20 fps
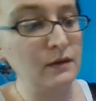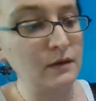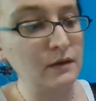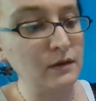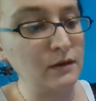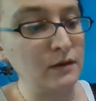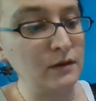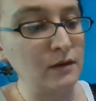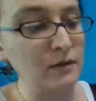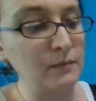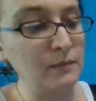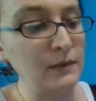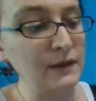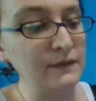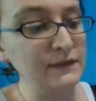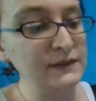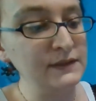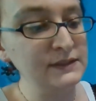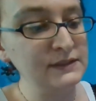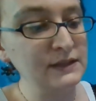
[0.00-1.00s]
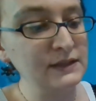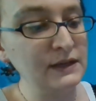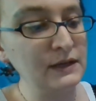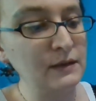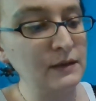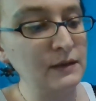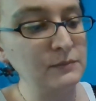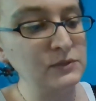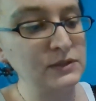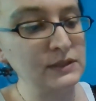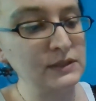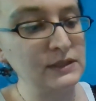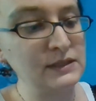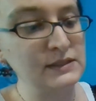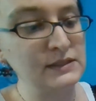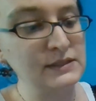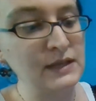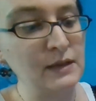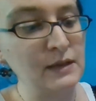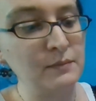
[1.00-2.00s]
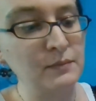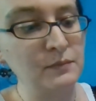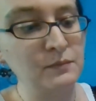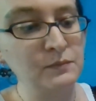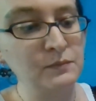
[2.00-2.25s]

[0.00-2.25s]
And this side, I'm just going to tape